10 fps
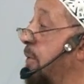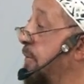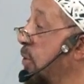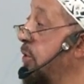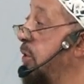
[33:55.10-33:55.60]
the
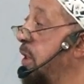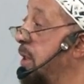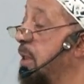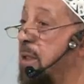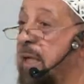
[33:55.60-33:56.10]
first,
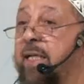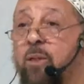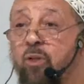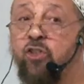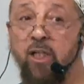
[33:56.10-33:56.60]
and he
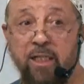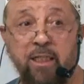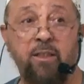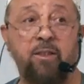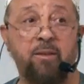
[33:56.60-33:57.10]
was shaheed.
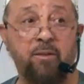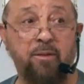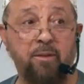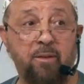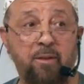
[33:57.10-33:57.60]

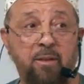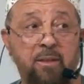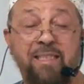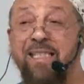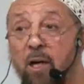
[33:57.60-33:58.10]

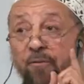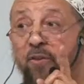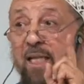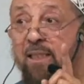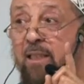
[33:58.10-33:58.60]

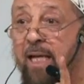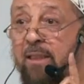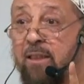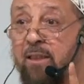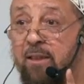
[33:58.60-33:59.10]

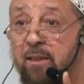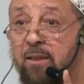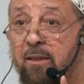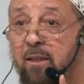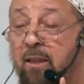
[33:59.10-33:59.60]
Selflessness.
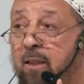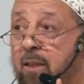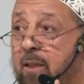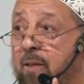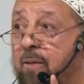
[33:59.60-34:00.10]

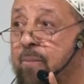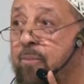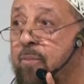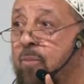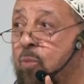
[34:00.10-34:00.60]

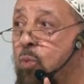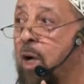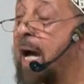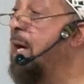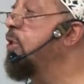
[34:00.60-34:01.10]

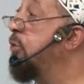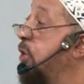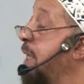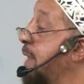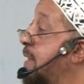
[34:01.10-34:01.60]
How you think